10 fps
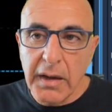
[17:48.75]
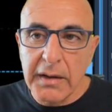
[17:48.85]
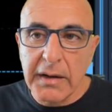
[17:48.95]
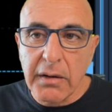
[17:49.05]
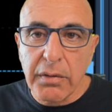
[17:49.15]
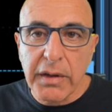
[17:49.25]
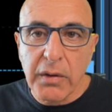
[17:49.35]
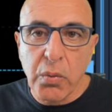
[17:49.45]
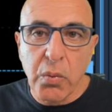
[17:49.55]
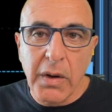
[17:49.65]
And I don't think
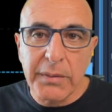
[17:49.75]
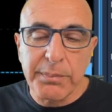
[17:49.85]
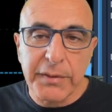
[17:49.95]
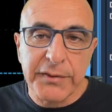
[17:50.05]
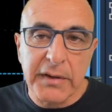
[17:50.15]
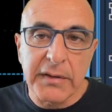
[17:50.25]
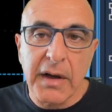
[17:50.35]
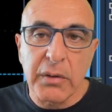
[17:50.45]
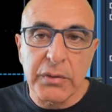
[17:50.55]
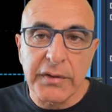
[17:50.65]
1%
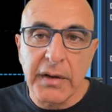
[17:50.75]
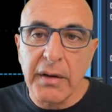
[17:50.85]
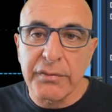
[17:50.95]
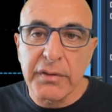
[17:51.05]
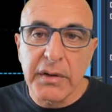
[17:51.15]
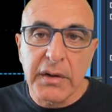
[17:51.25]
down is enough.